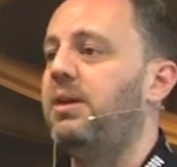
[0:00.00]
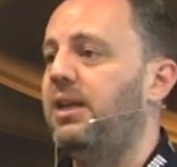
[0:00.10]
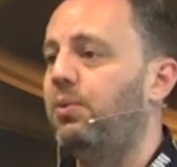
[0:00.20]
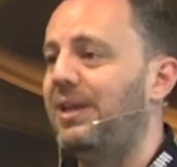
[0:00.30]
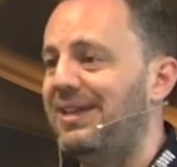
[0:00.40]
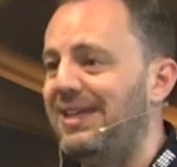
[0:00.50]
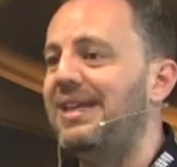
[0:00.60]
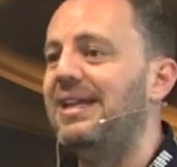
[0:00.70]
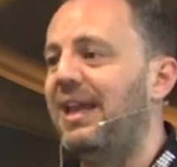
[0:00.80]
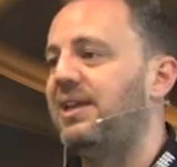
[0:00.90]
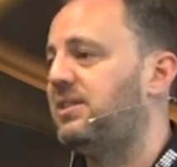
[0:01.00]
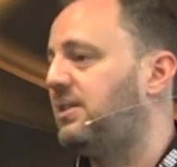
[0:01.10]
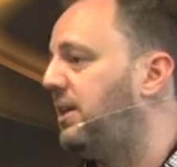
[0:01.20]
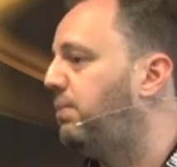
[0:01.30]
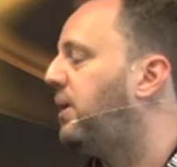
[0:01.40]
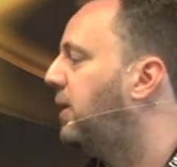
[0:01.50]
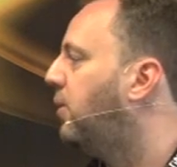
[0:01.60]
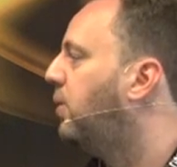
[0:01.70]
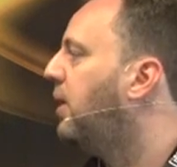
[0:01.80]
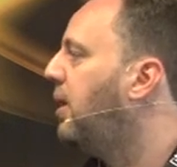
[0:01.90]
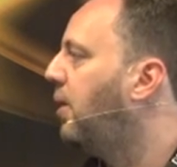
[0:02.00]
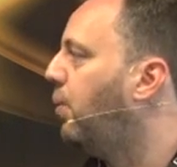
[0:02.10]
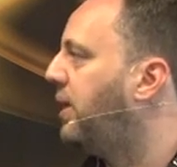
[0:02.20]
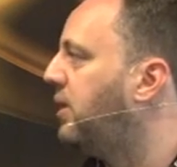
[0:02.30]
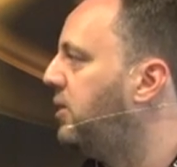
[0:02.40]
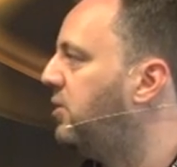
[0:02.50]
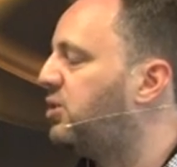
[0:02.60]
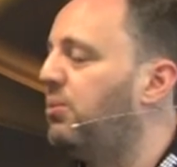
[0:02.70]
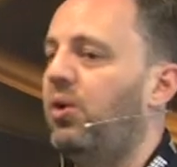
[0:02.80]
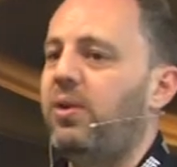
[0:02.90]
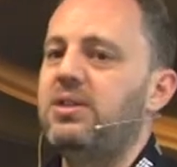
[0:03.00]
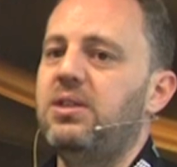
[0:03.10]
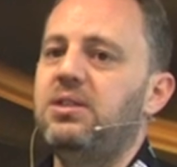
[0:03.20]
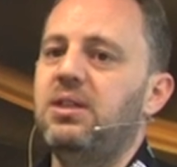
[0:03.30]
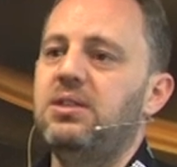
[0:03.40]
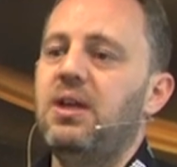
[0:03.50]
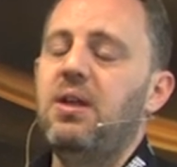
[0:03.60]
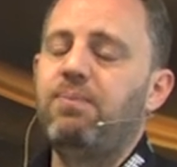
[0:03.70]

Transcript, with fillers: meaning we need less CPU, we can use smaller instances.